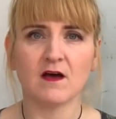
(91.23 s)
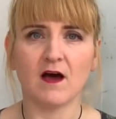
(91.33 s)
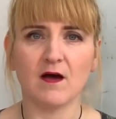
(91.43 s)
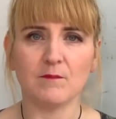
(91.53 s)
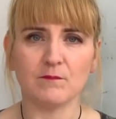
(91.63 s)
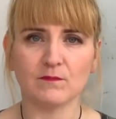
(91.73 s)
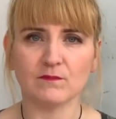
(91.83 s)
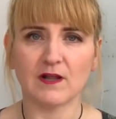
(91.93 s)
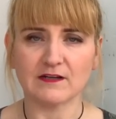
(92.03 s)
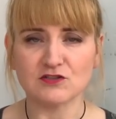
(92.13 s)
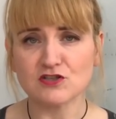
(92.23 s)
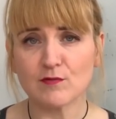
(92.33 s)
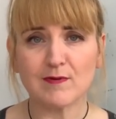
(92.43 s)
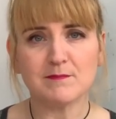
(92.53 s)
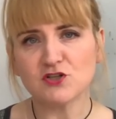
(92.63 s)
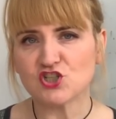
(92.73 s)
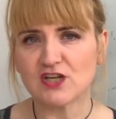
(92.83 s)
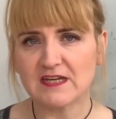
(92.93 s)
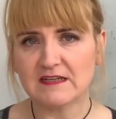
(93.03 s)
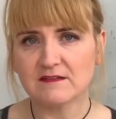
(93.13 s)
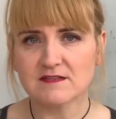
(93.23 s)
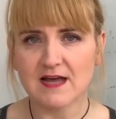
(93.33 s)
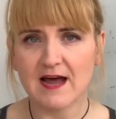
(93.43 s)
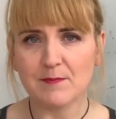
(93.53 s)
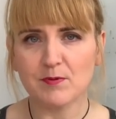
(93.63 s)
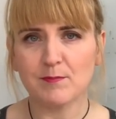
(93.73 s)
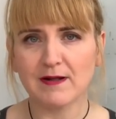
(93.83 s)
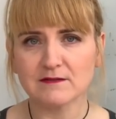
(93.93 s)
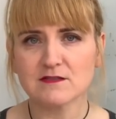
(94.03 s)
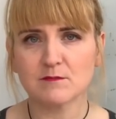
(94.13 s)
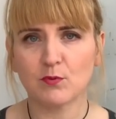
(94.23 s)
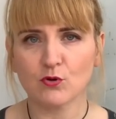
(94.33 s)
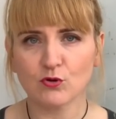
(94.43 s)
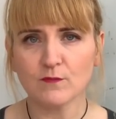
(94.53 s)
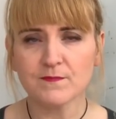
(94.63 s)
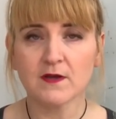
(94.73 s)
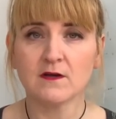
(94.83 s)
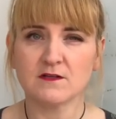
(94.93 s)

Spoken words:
like a sewing machine type belt buckle,